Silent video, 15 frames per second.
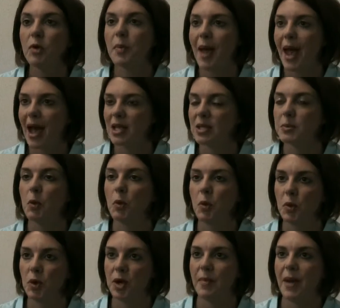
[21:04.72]
have passed, but we
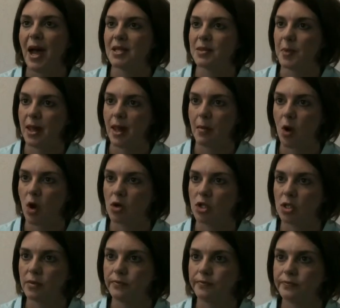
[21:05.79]
wouldn't have passed by that
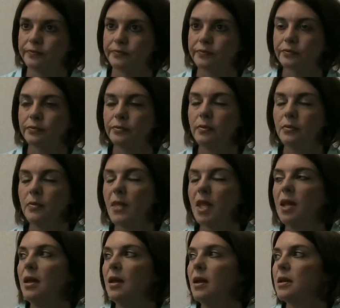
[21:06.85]
margin.
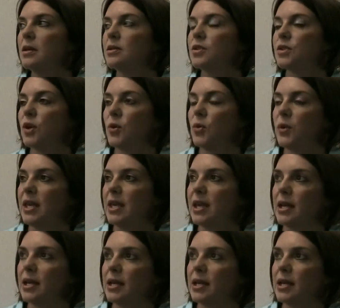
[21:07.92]
So we